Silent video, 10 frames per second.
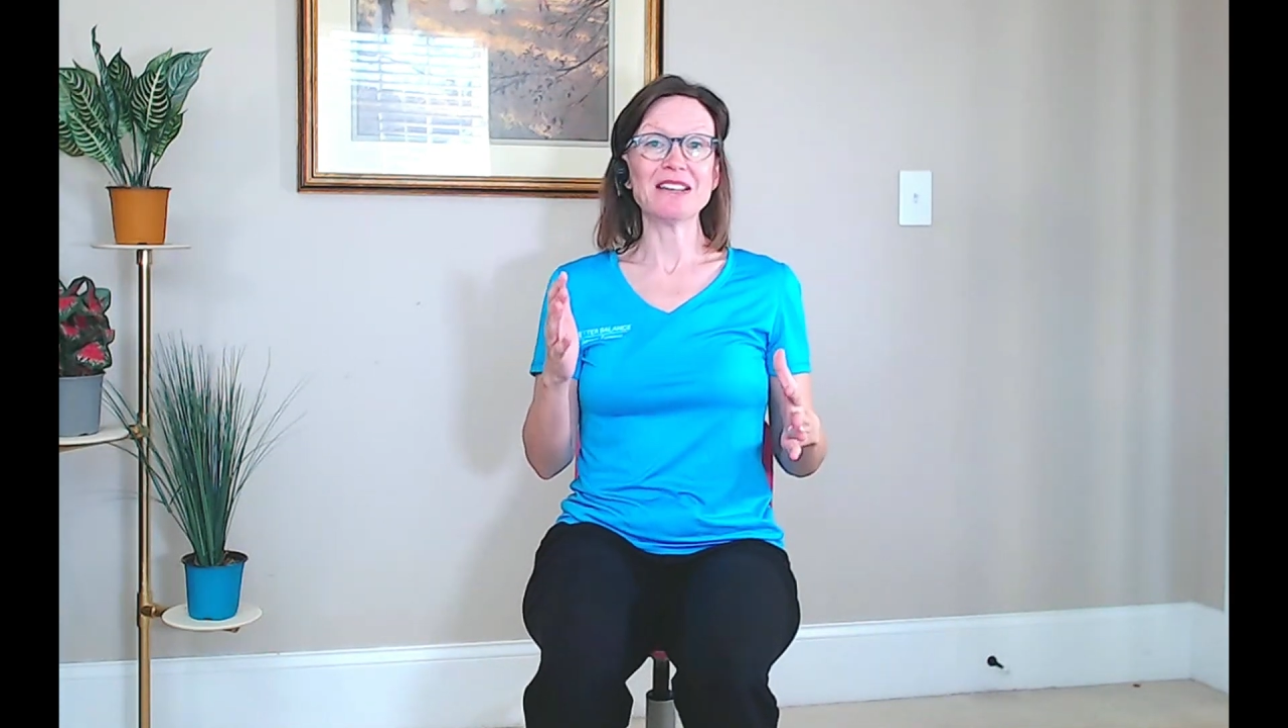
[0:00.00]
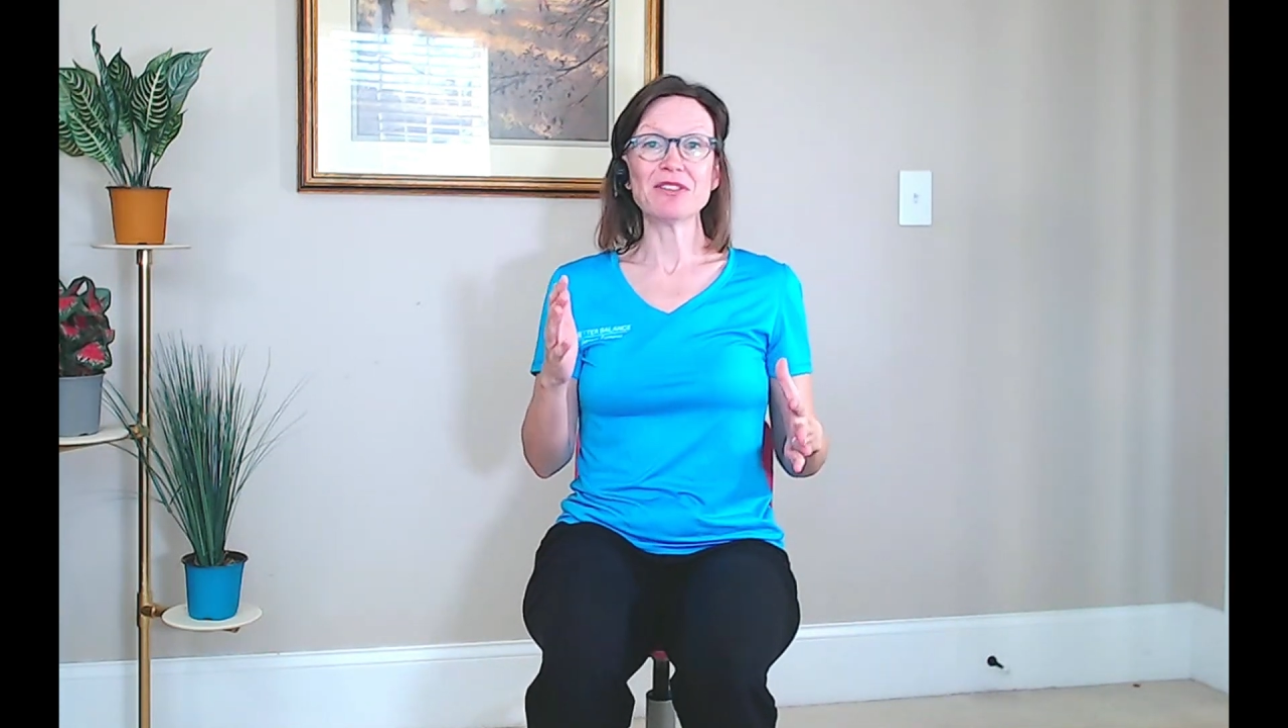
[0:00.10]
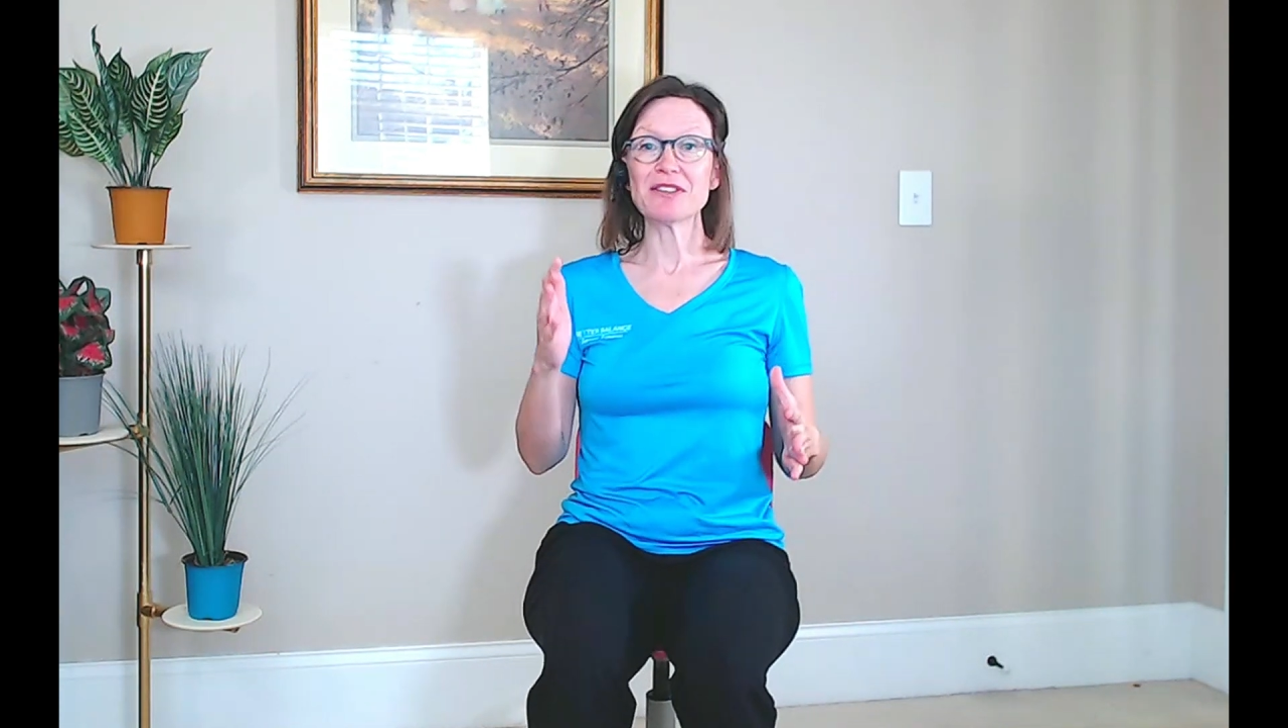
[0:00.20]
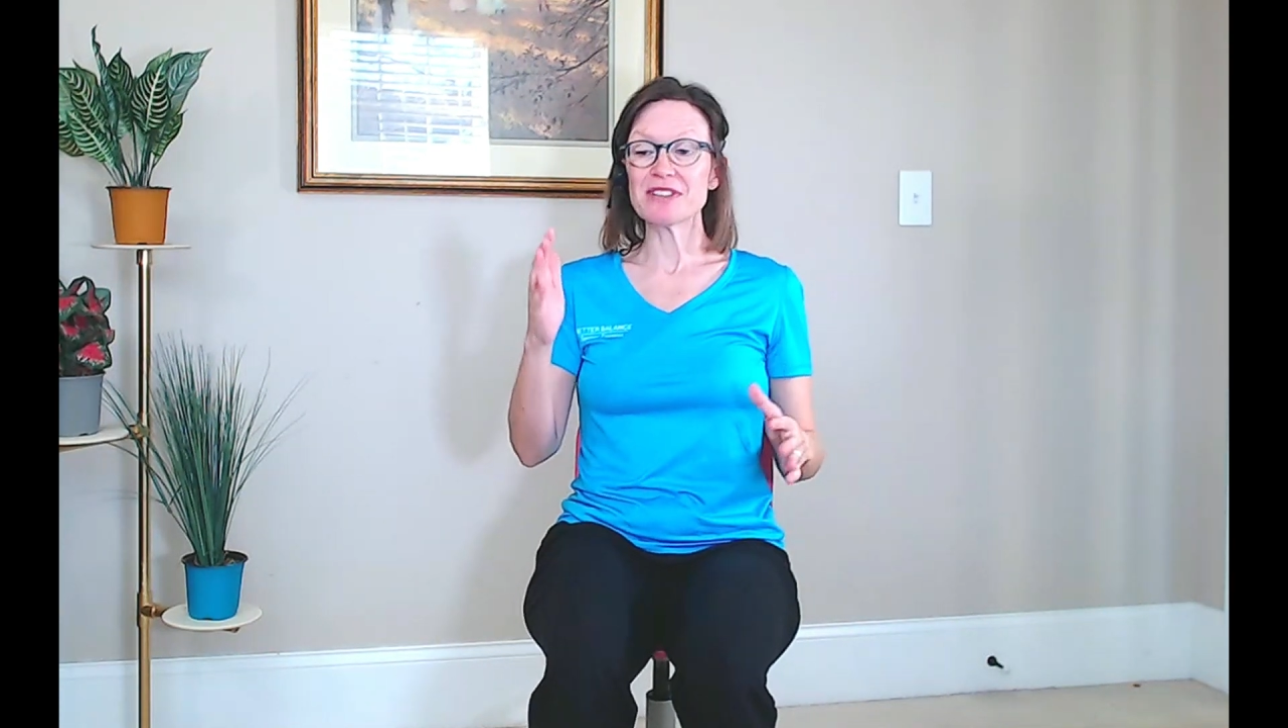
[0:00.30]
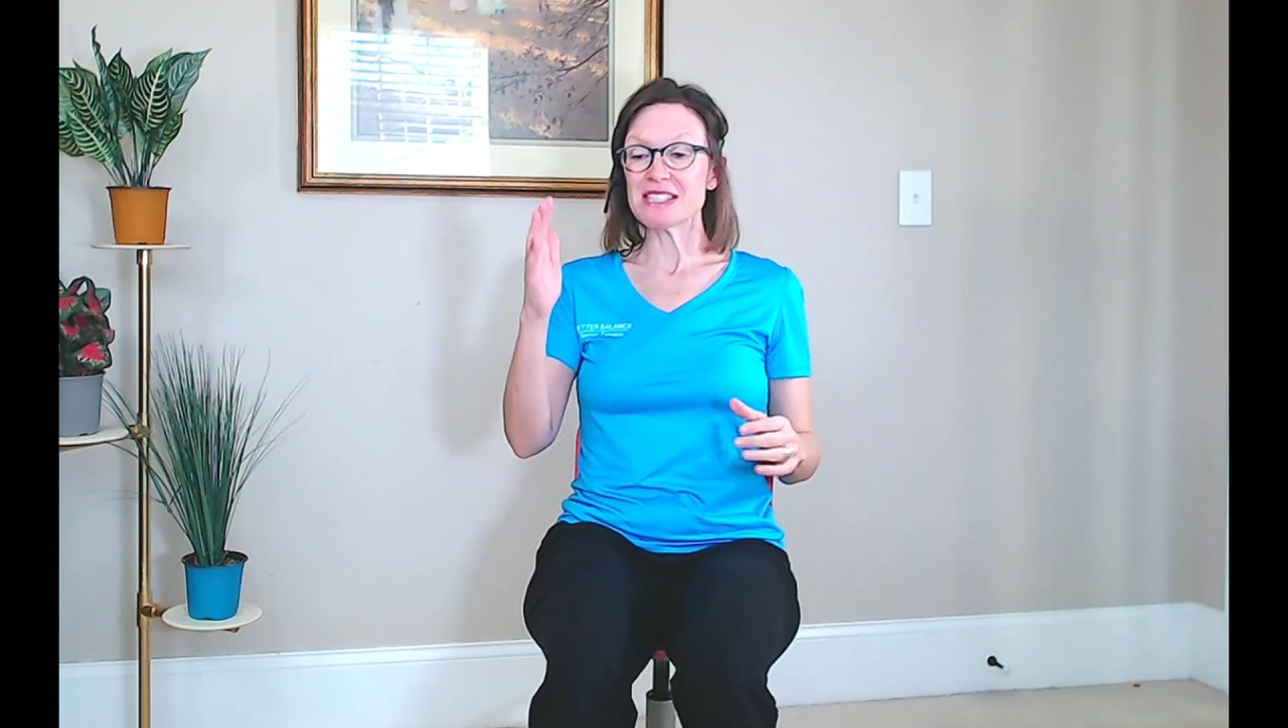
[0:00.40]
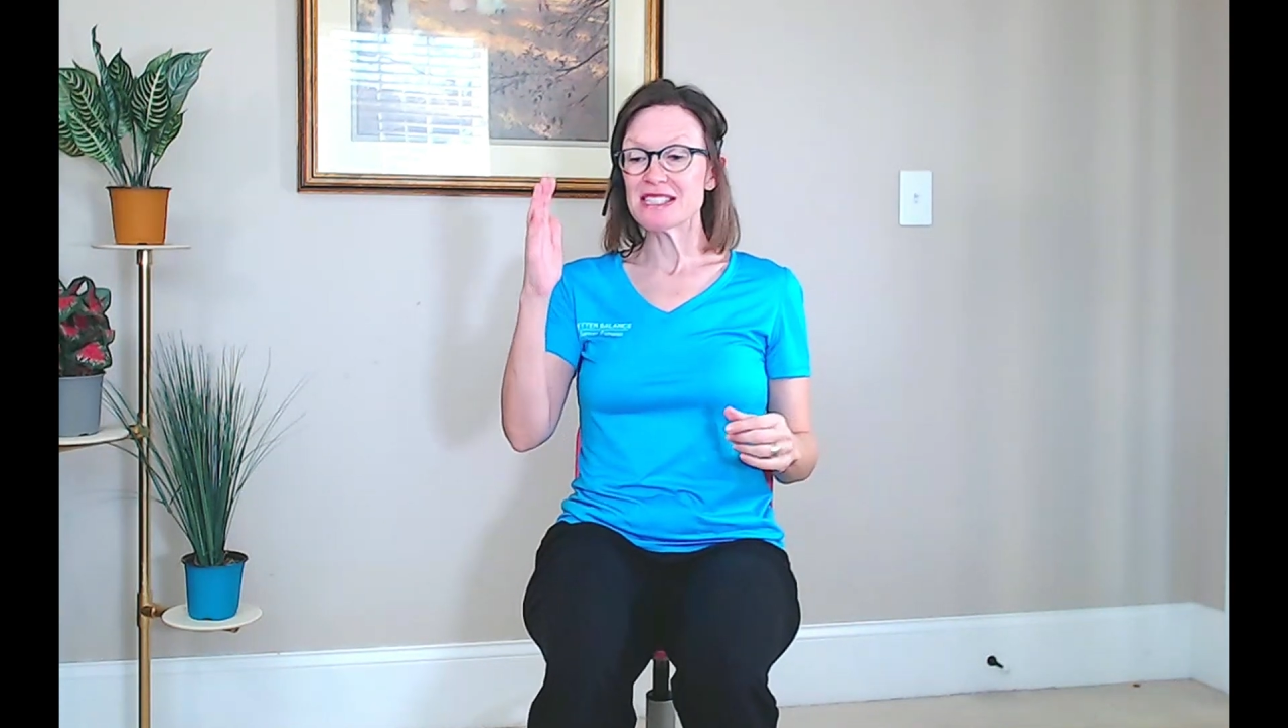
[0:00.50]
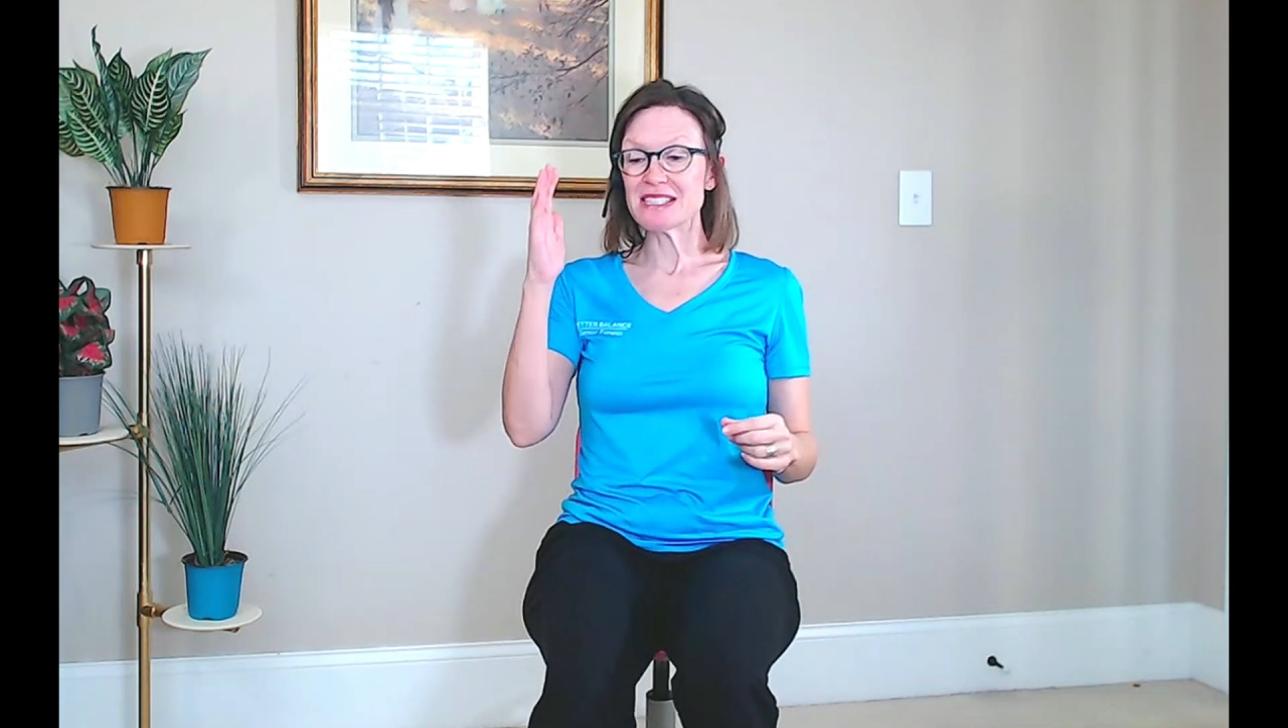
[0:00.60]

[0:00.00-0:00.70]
Even if it's the